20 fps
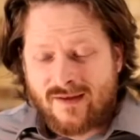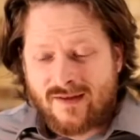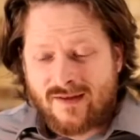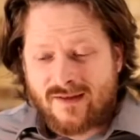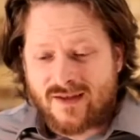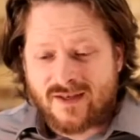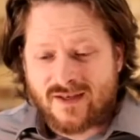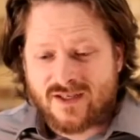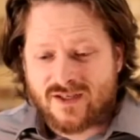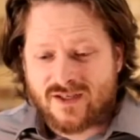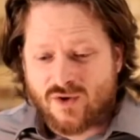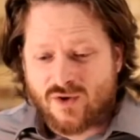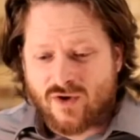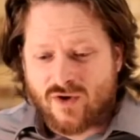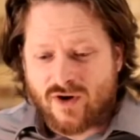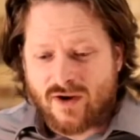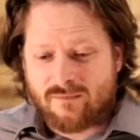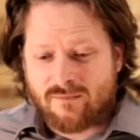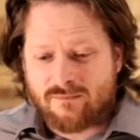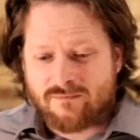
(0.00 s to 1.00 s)
this
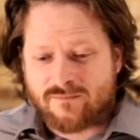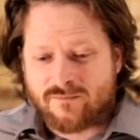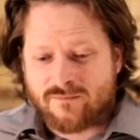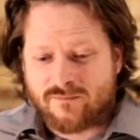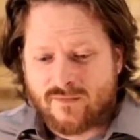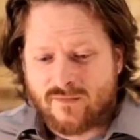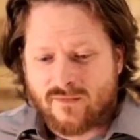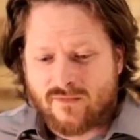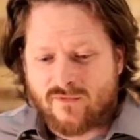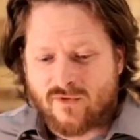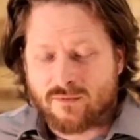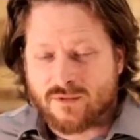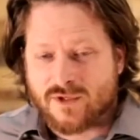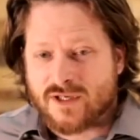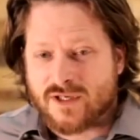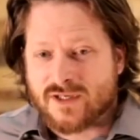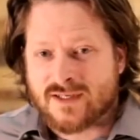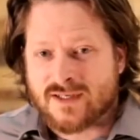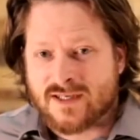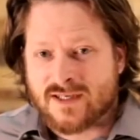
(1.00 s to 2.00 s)
story, from
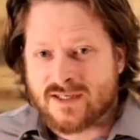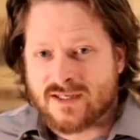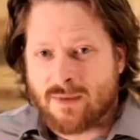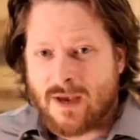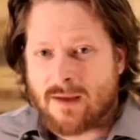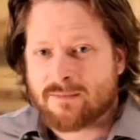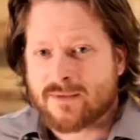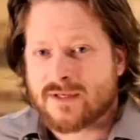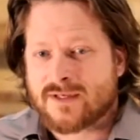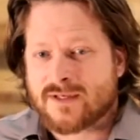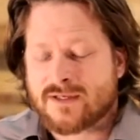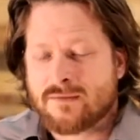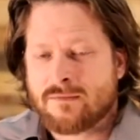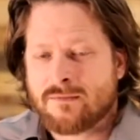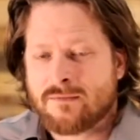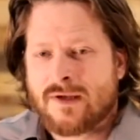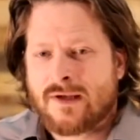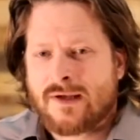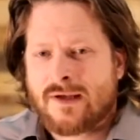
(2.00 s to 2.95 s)
Jesus' baptism